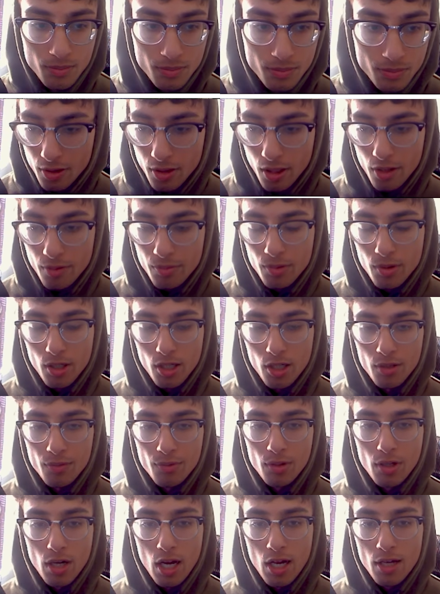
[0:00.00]
Dive
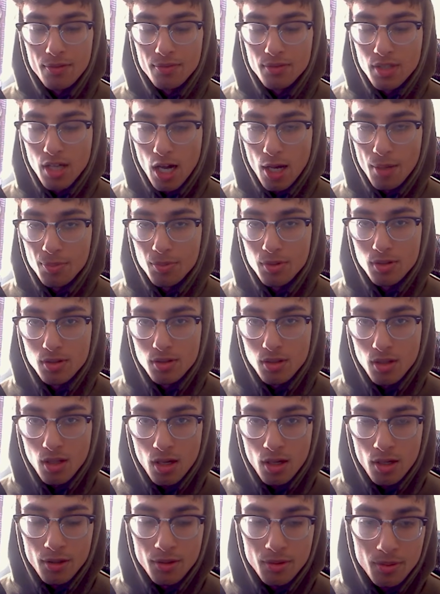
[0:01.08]
behavior, I have tap to
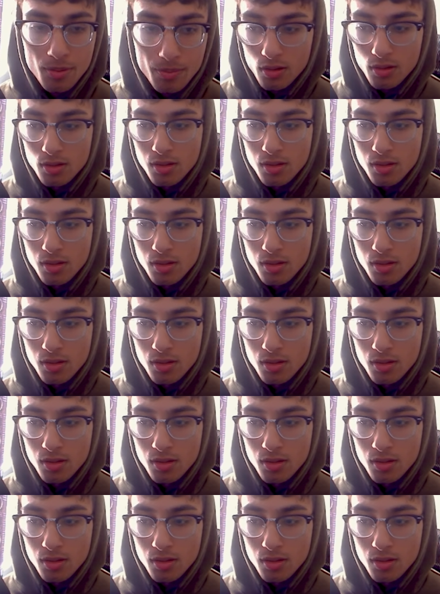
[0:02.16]
slide.